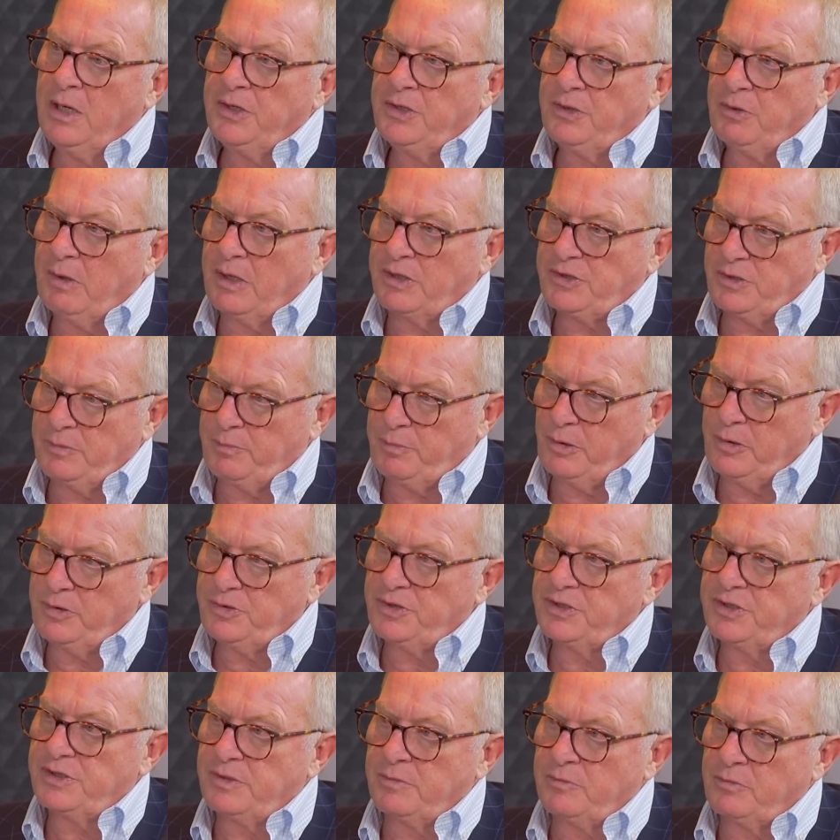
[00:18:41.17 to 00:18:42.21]
to actually
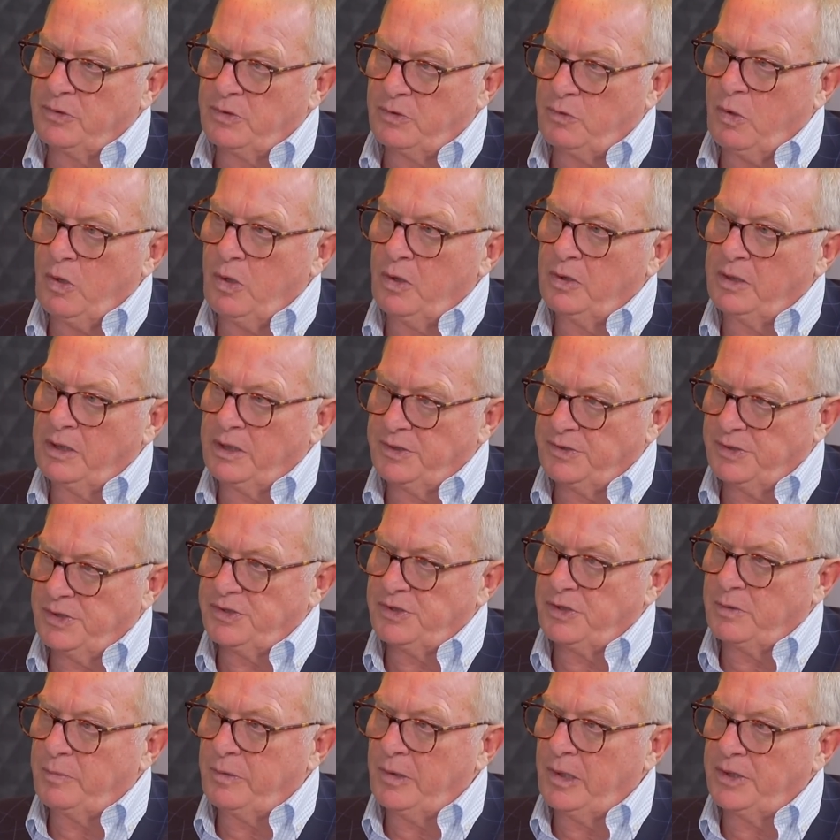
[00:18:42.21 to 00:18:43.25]
purchase some quality
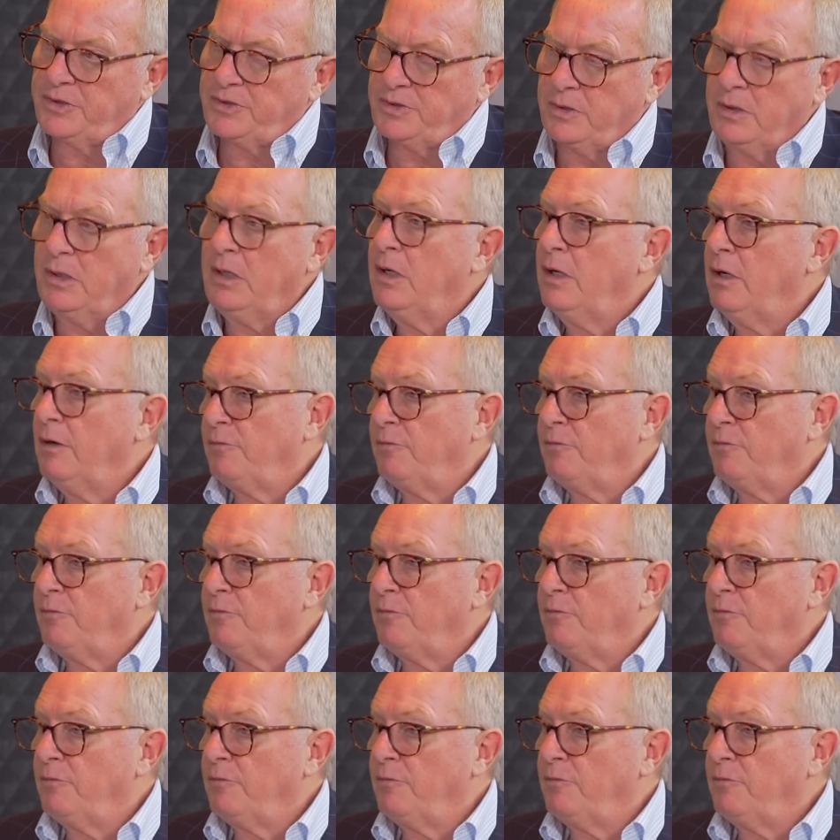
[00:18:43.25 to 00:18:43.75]
existing production,